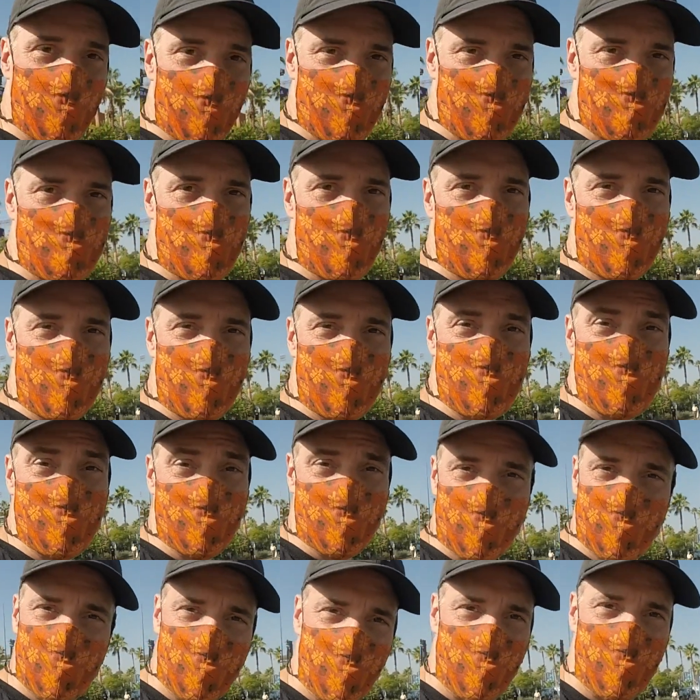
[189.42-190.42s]
expo to get to
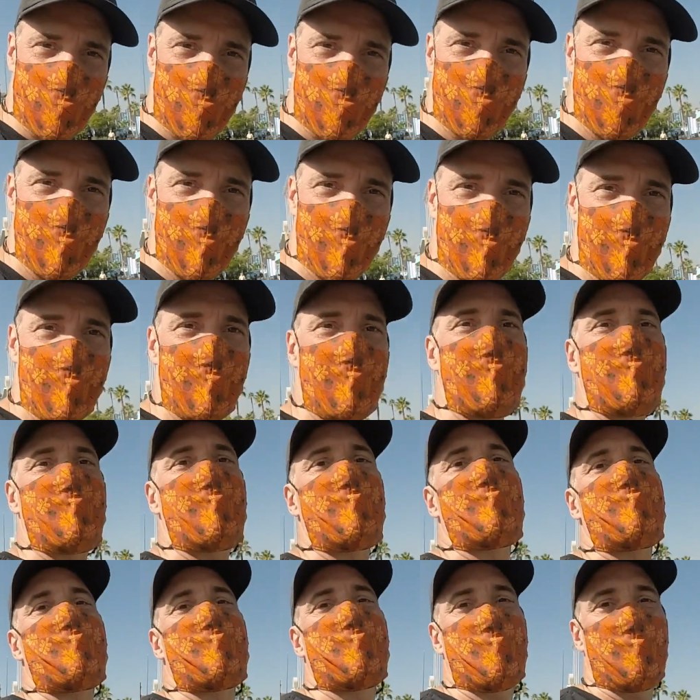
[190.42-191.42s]
your car,
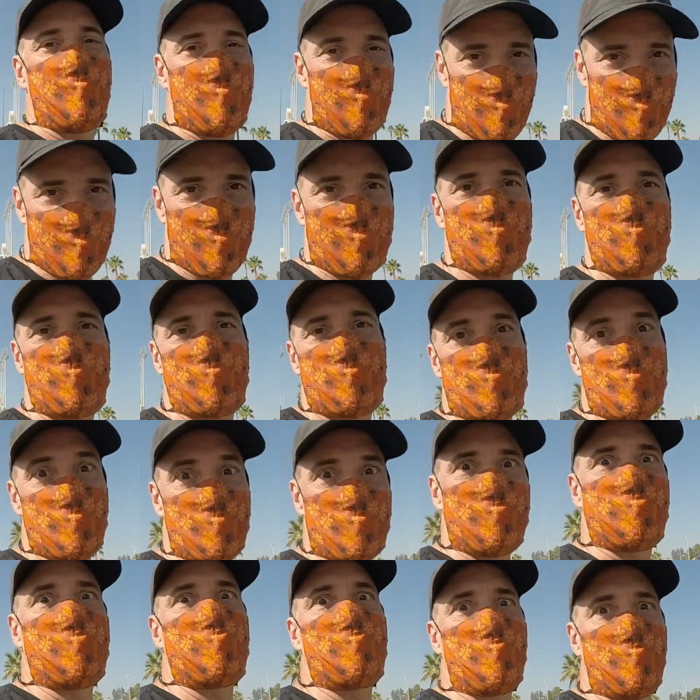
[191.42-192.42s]
and that's
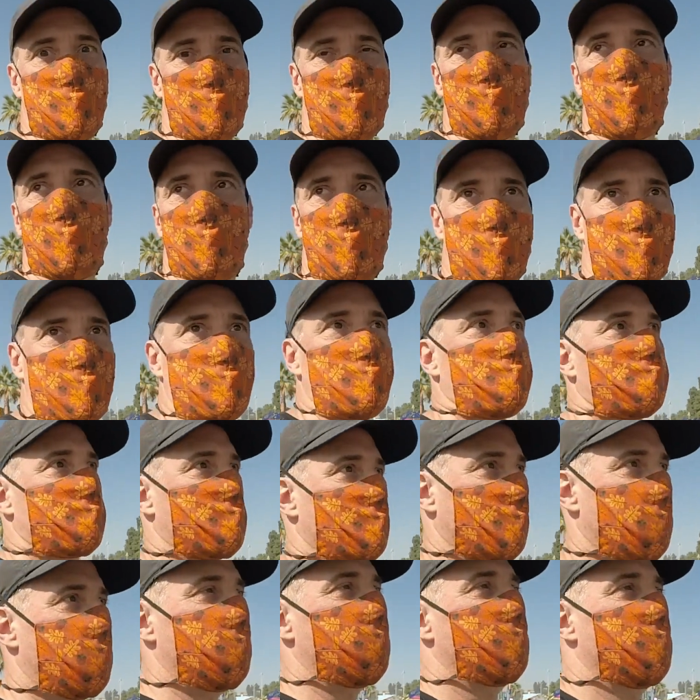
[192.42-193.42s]
usually where I
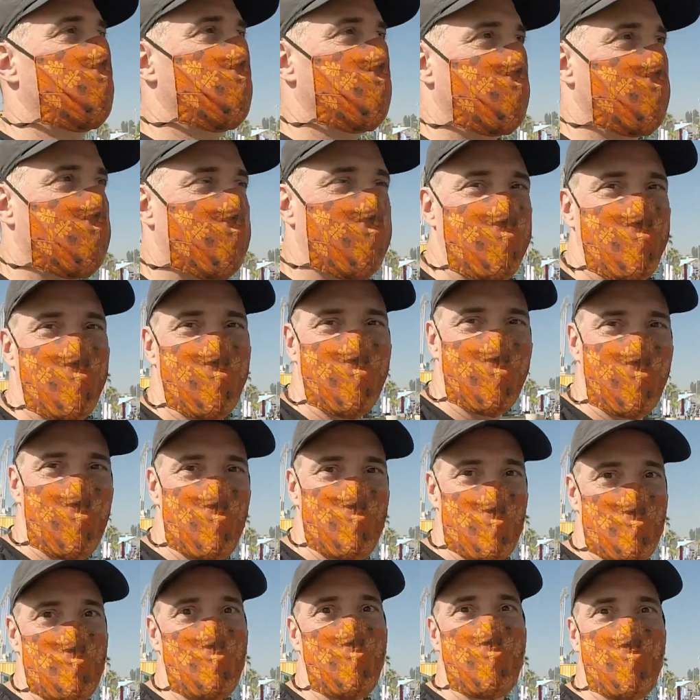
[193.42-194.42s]
have
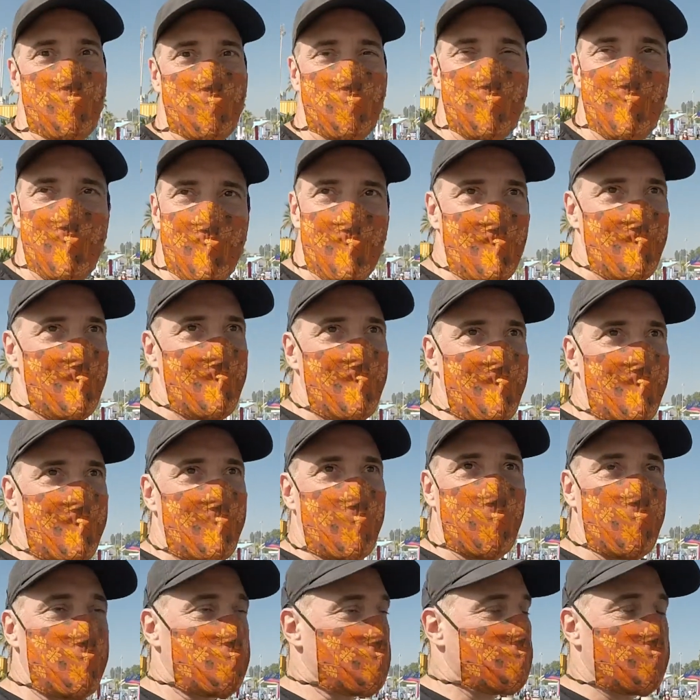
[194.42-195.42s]
to pull out.
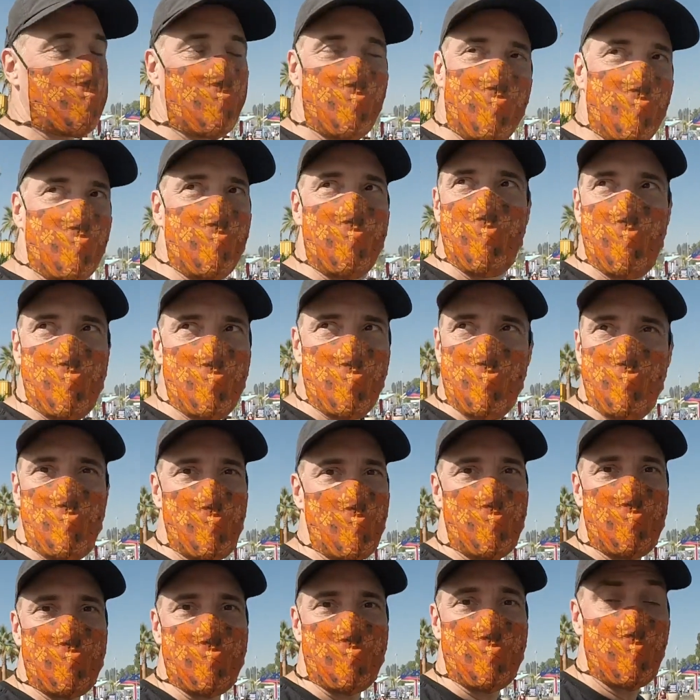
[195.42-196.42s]
I can never
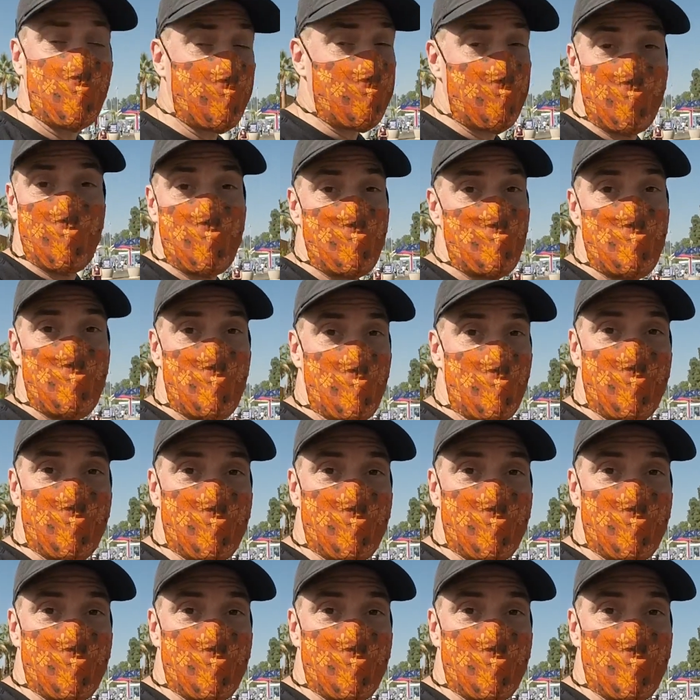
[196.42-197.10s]
make it. I can never